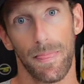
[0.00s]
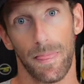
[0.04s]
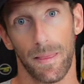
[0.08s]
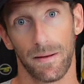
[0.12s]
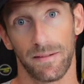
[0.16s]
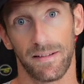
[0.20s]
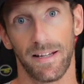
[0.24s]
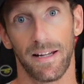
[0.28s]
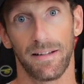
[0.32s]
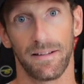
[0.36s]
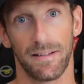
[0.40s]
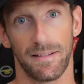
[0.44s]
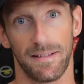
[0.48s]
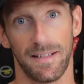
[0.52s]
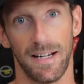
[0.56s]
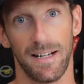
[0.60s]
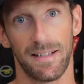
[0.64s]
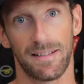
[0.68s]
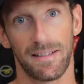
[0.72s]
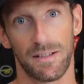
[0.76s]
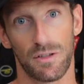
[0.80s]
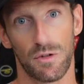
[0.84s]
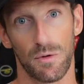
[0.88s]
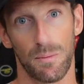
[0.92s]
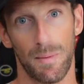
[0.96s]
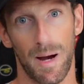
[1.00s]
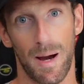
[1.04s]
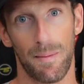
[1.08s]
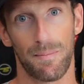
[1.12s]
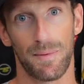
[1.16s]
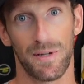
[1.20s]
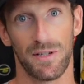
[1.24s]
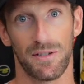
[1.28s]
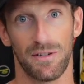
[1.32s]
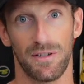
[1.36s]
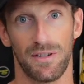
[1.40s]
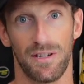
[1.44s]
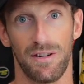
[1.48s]
Then the delta to
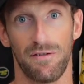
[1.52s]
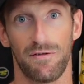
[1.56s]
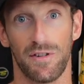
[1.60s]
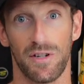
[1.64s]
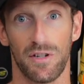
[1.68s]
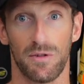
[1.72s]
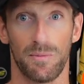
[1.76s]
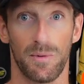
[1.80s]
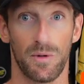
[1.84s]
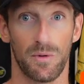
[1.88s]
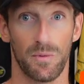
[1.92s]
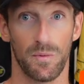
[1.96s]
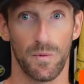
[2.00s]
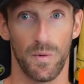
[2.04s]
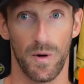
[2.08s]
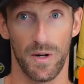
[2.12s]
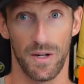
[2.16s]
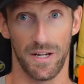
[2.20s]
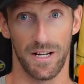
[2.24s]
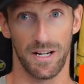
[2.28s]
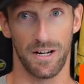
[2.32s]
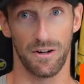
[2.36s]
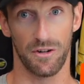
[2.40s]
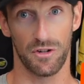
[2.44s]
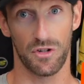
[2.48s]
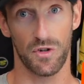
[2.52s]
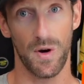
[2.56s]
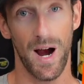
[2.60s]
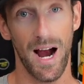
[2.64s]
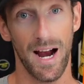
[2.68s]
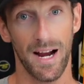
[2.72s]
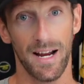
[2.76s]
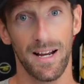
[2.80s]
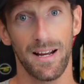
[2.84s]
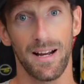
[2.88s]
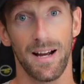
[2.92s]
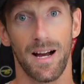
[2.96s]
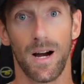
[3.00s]
map is the difference between what you get on
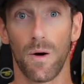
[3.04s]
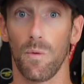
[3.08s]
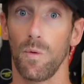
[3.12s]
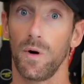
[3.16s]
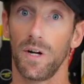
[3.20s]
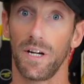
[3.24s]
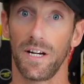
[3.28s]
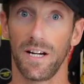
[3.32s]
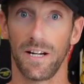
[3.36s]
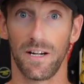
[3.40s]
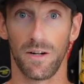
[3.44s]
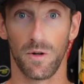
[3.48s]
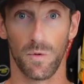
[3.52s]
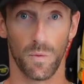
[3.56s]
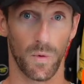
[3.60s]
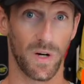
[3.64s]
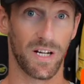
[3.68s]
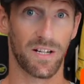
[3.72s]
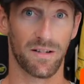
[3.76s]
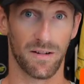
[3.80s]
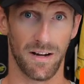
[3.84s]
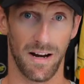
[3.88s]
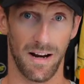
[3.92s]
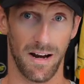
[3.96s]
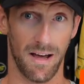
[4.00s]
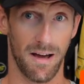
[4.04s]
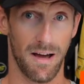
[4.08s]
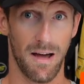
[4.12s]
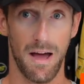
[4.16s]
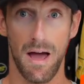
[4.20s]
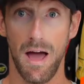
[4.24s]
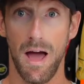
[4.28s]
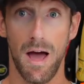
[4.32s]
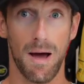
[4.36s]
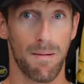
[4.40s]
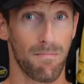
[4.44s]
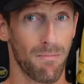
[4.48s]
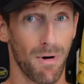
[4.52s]
track and what you get in wind tunnel.
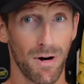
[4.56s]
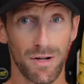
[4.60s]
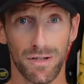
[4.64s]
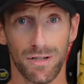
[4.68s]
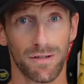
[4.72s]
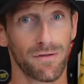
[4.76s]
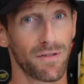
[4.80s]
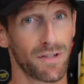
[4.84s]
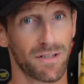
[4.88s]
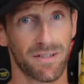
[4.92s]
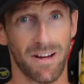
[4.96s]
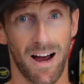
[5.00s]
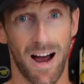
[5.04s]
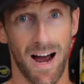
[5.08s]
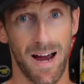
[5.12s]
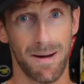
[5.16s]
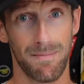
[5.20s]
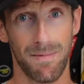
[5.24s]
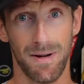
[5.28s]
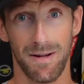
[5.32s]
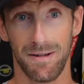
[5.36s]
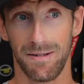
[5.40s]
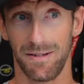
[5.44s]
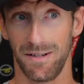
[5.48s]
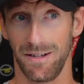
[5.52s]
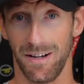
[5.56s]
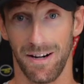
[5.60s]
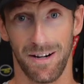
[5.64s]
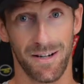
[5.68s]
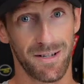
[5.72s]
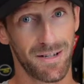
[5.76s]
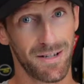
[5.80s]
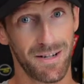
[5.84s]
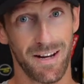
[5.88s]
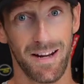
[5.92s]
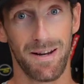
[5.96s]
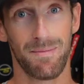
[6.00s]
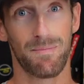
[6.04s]
Most of the time,
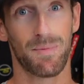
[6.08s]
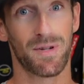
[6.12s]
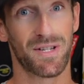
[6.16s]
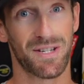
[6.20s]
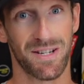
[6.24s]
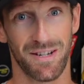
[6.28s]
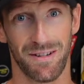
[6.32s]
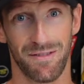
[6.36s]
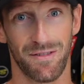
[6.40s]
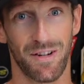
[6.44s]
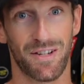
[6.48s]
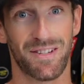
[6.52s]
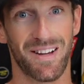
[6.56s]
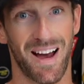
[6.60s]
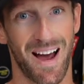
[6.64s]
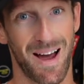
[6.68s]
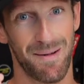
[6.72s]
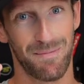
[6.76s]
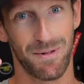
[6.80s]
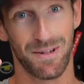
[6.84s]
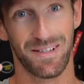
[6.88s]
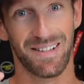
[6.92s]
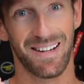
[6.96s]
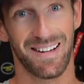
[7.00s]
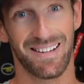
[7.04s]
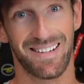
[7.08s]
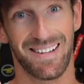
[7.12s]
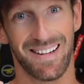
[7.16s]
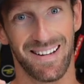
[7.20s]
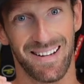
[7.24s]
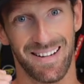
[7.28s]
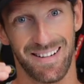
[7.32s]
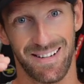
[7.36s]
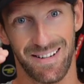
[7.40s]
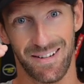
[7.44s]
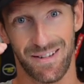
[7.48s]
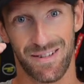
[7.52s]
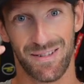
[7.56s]
98% of the time,
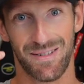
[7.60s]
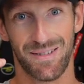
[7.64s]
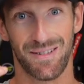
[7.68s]
the